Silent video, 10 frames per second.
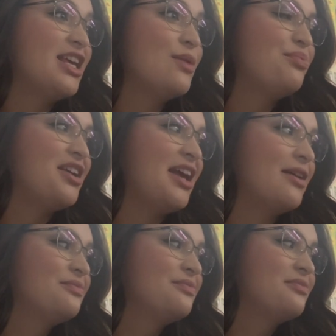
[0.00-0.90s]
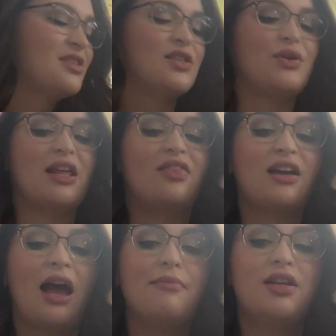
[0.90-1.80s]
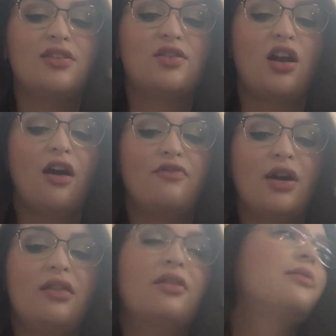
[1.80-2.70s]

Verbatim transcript: keep reading. So what I think I'm going to start off with,